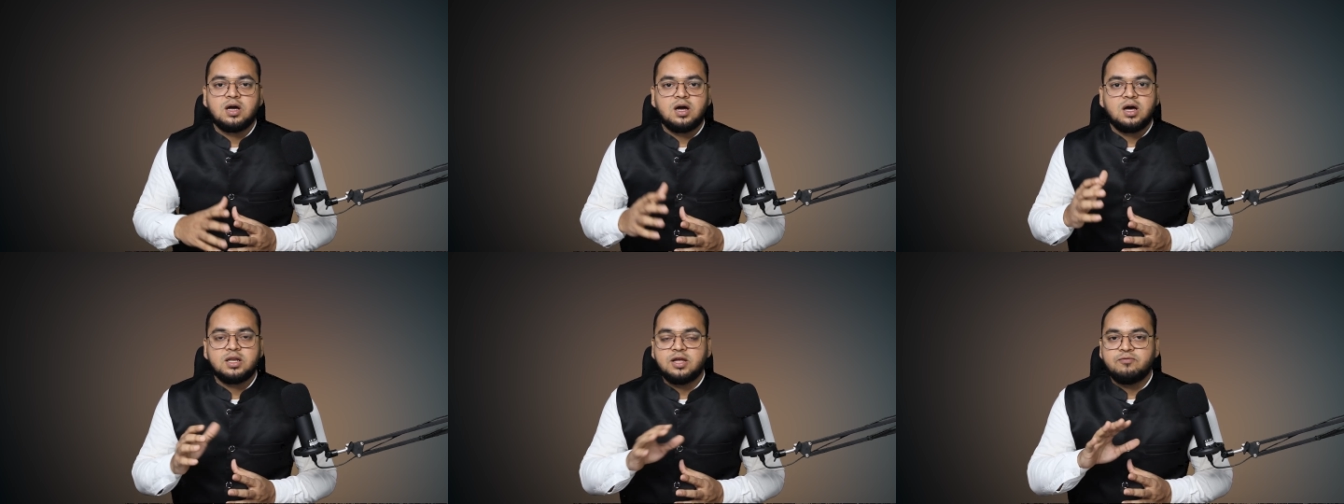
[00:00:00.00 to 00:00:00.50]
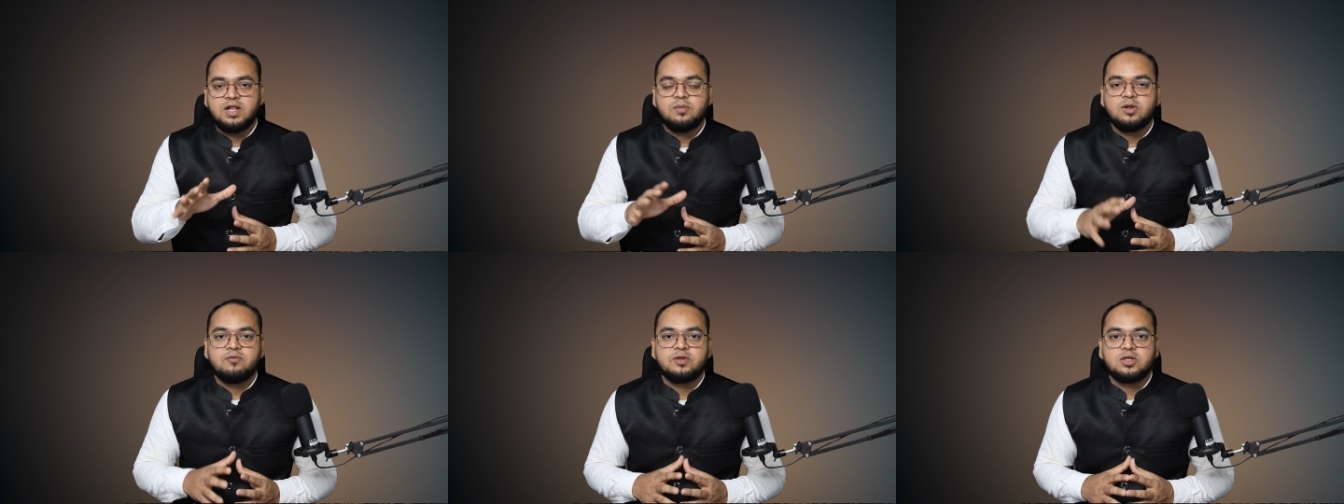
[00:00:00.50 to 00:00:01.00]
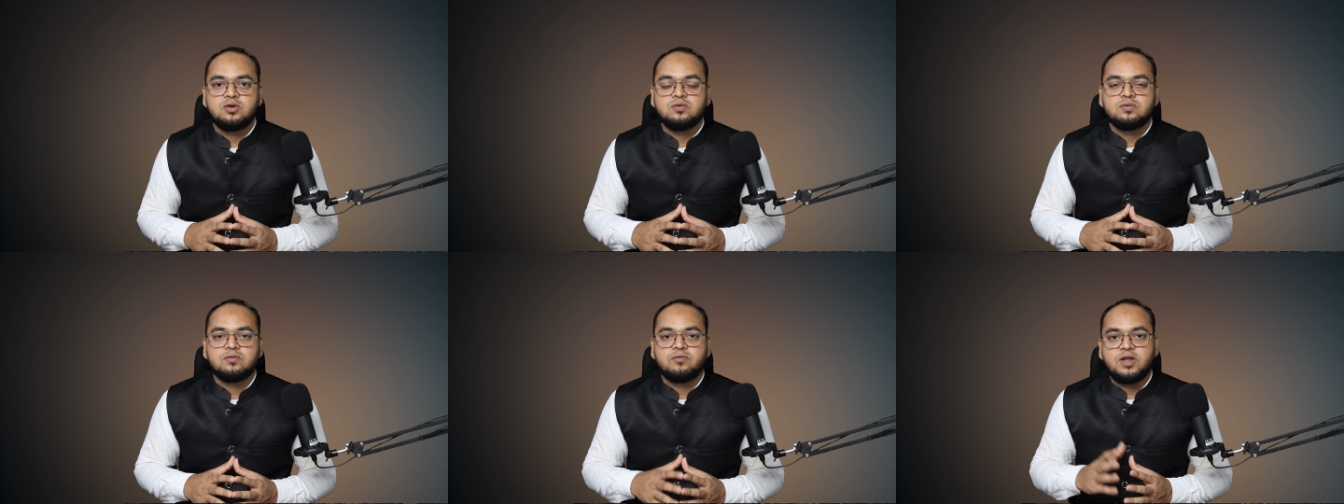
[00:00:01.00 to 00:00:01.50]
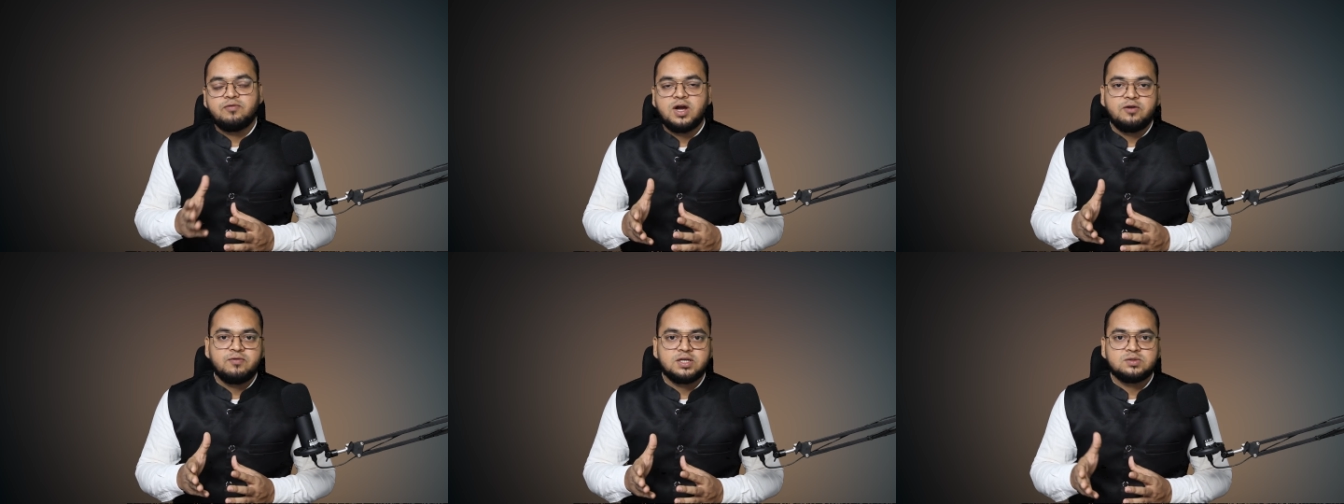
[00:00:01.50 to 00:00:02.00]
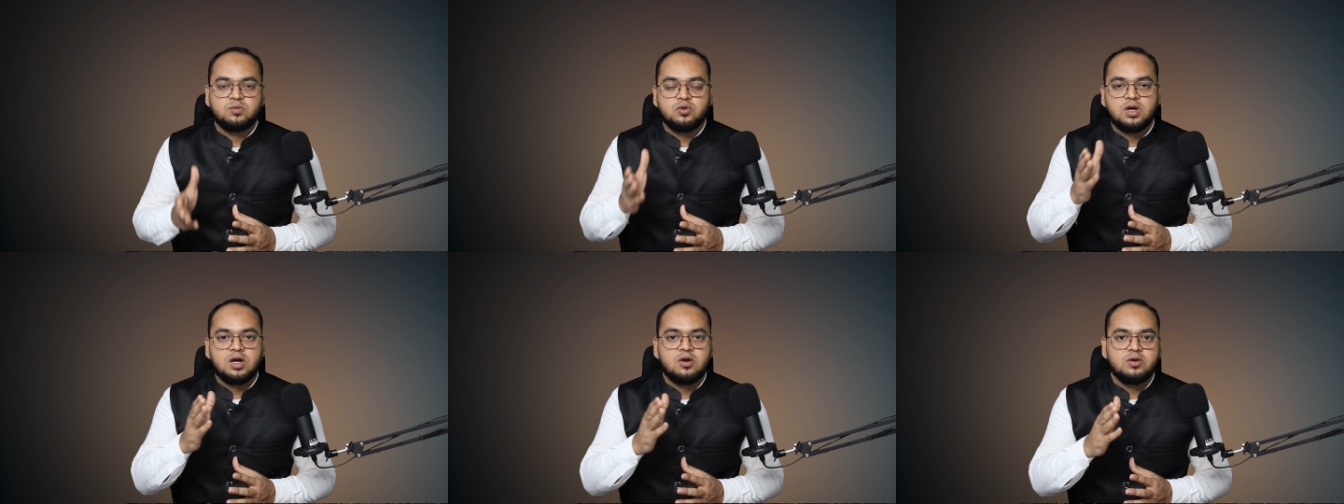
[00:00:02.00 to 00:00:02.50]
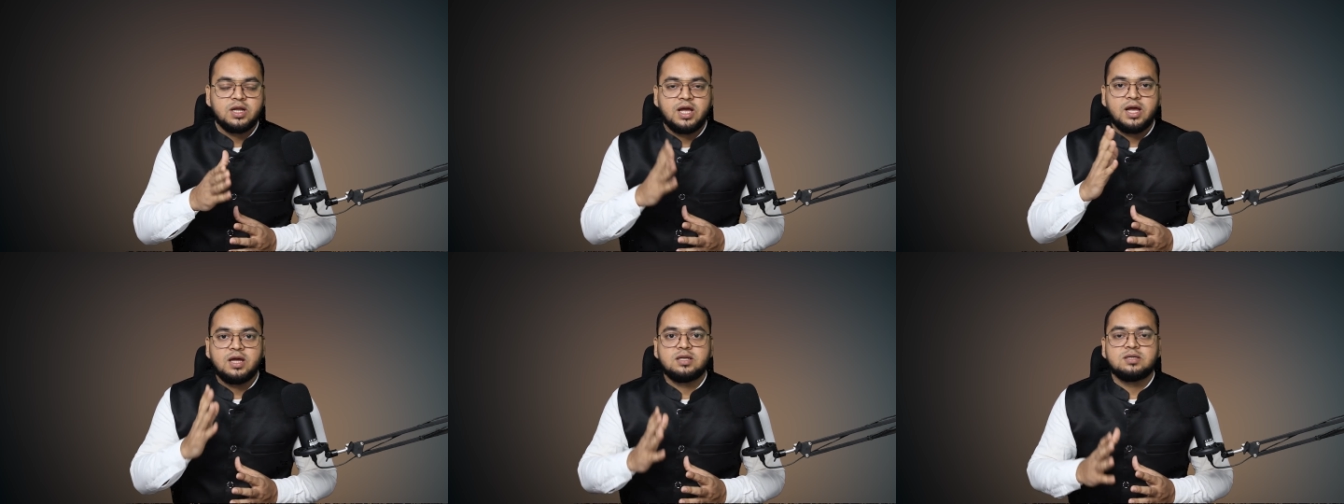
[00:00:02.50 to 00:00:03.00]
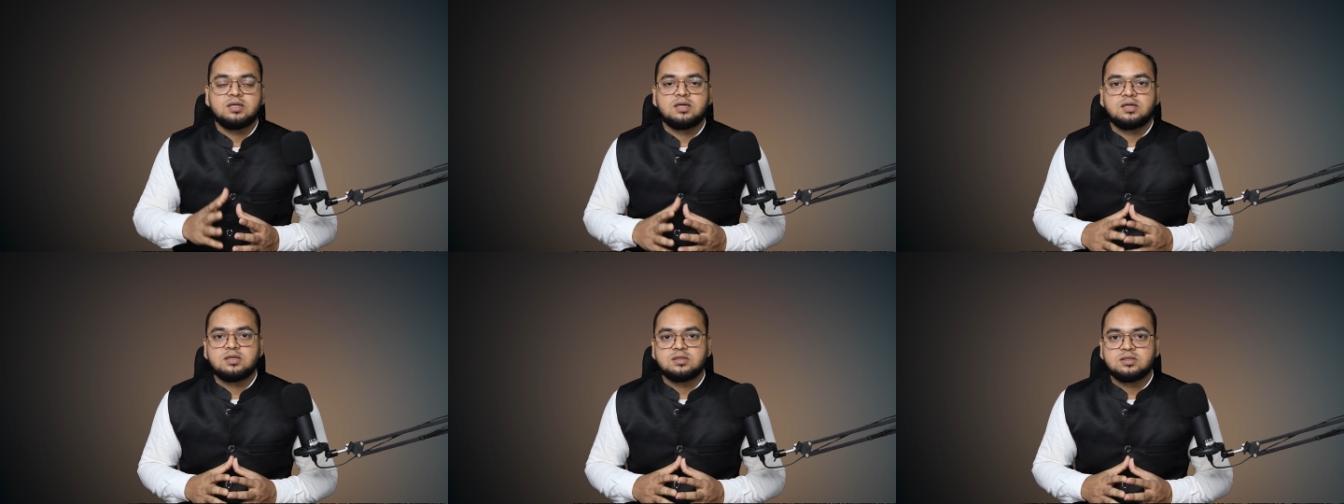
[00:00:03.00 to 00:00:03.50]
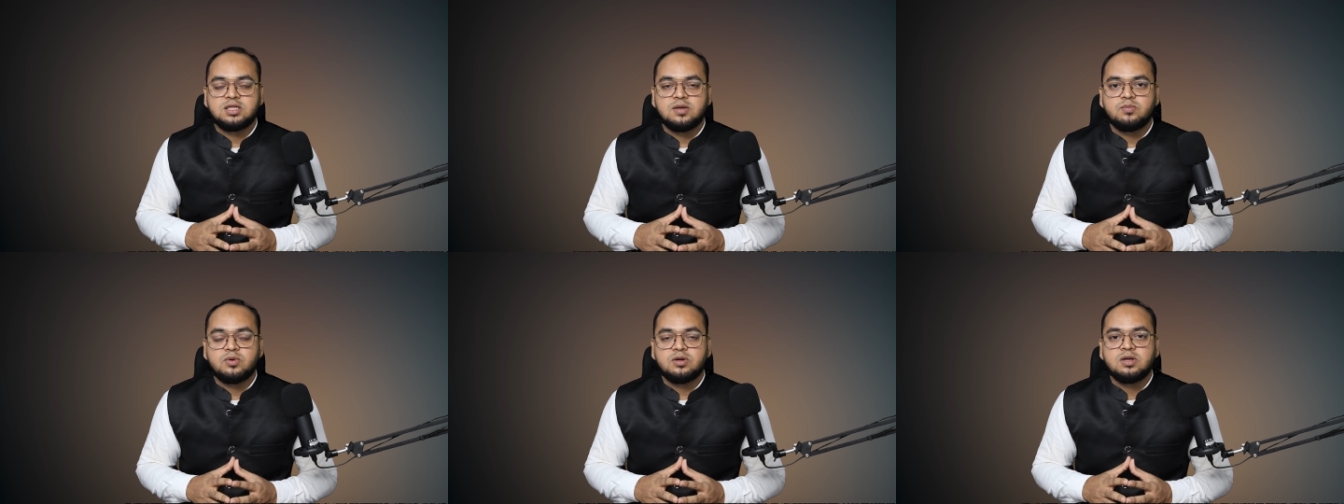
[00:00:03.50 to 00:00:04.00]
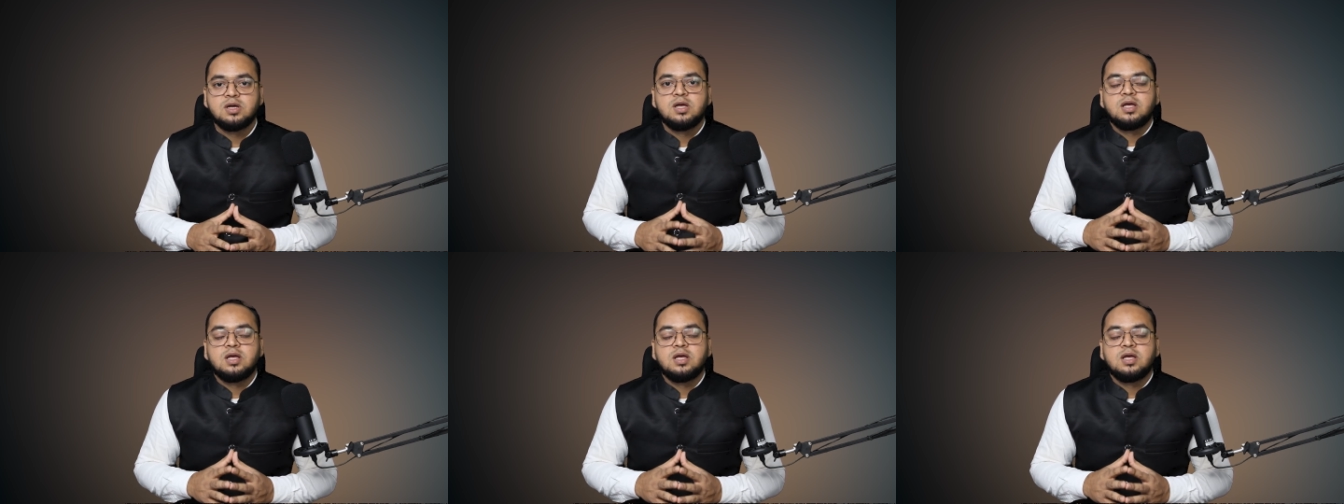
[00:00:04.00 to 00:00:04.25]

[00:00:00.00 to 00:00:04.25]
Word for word: are available with you, verified Facebook account and uh, the number,